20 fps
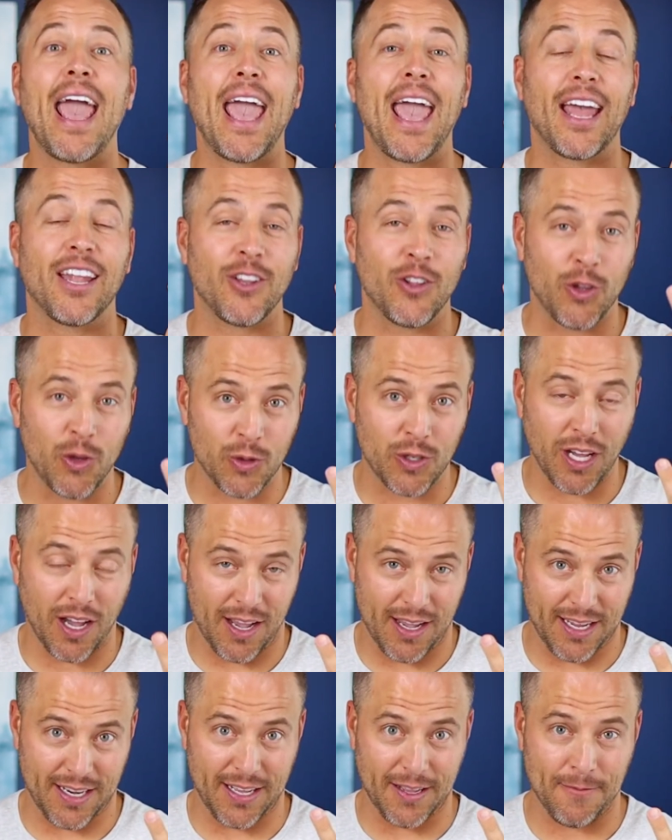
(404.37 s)
and
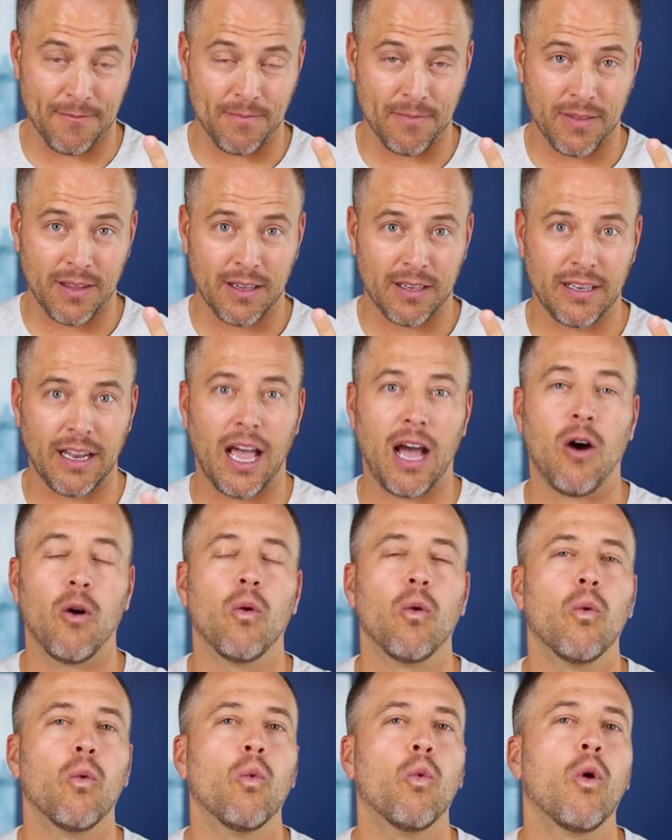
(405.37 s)
Utah in it.
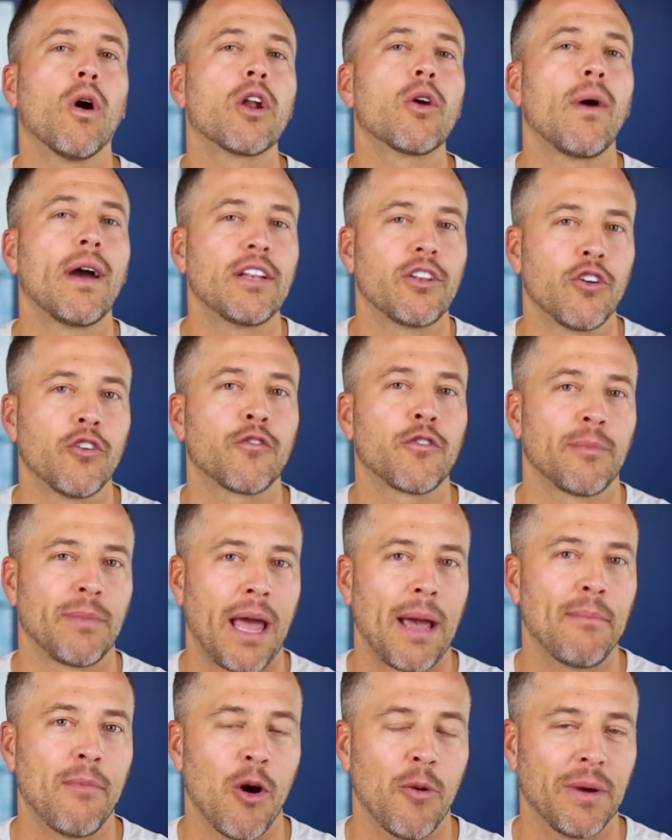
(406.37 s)
Now, what do I do from
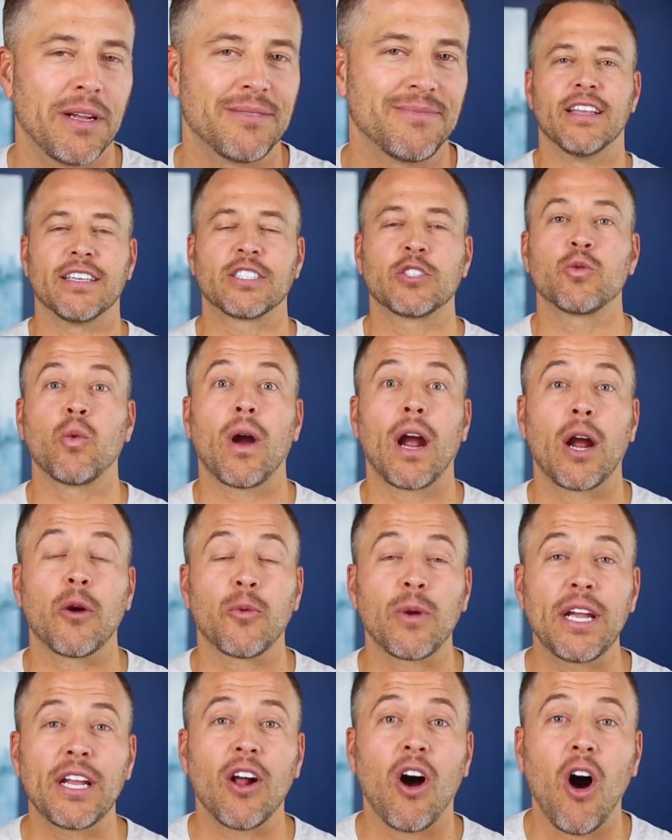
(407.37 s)
that moment? This is where I
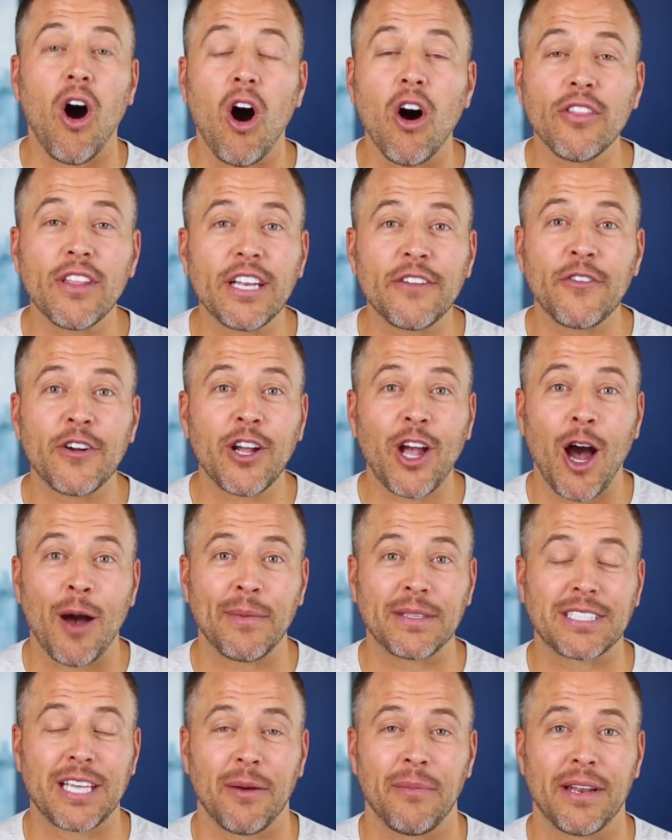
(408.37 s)
read all the different
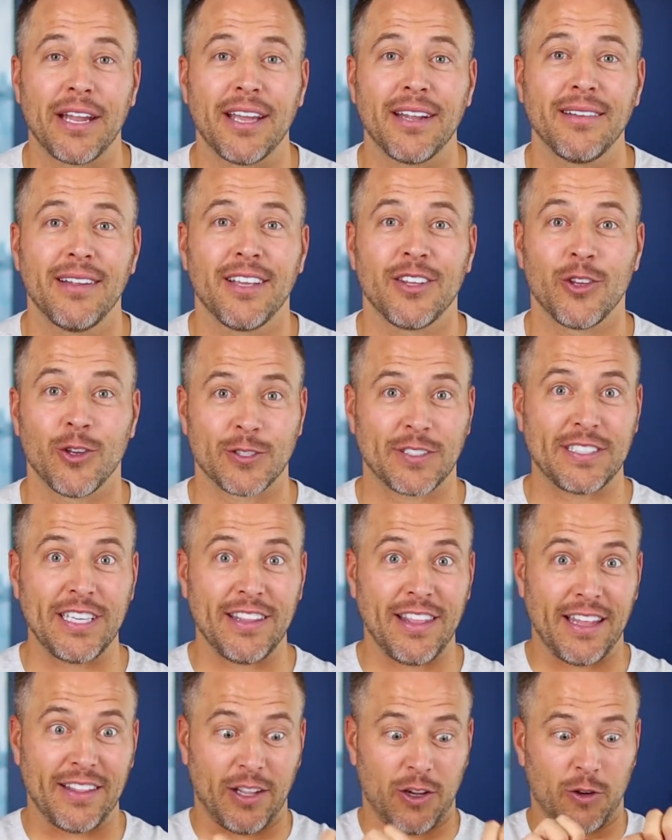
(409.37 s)
comments coming in. You'll see
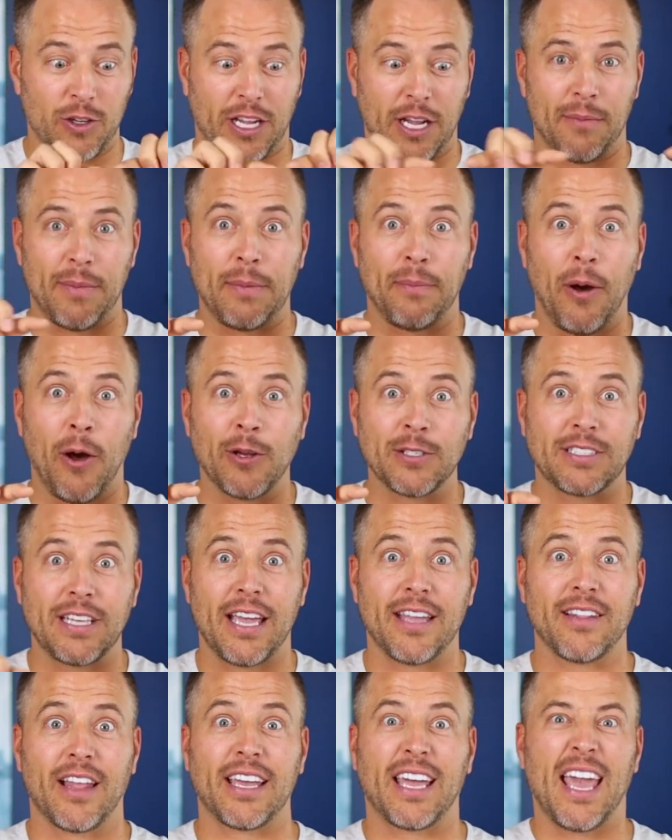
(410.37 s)
that there are gonna be posts
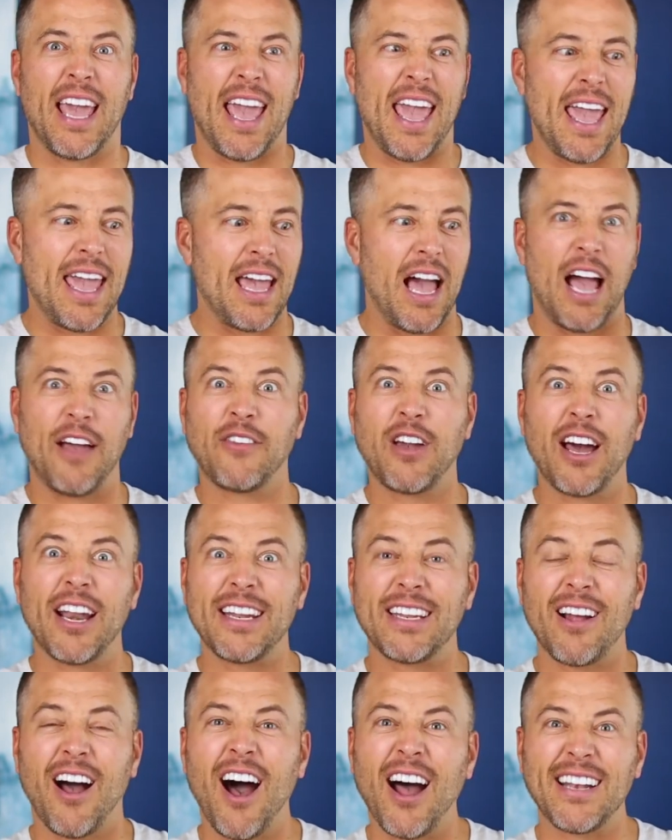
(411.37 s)
saying like, hey, I've got
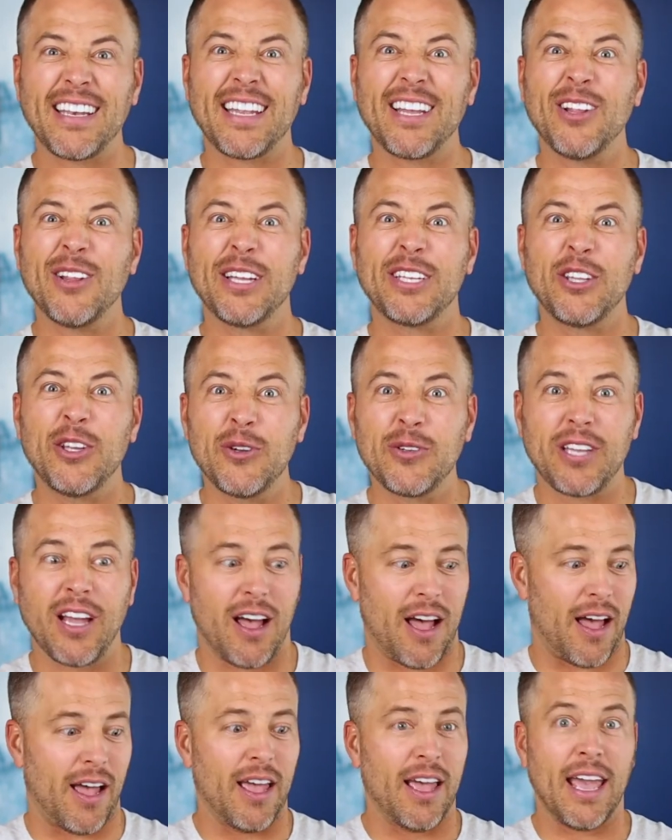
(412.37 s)
a hot deal in
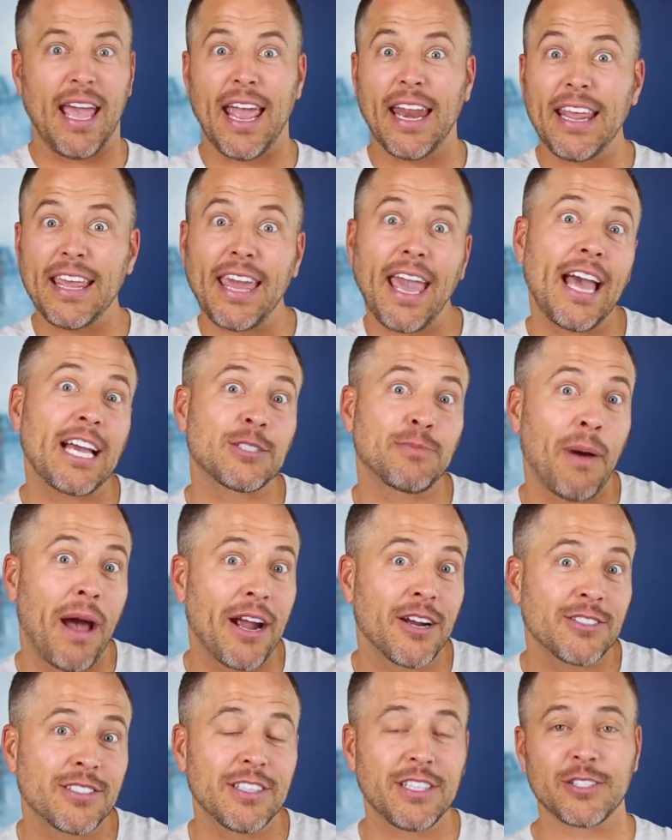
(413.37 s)
Utah. Any cash
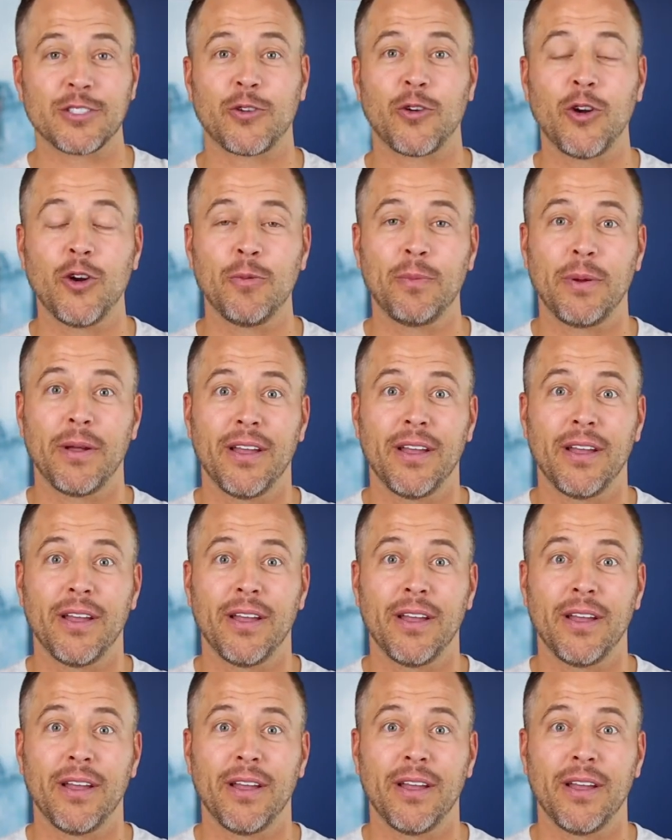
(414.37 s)
buyers in this group?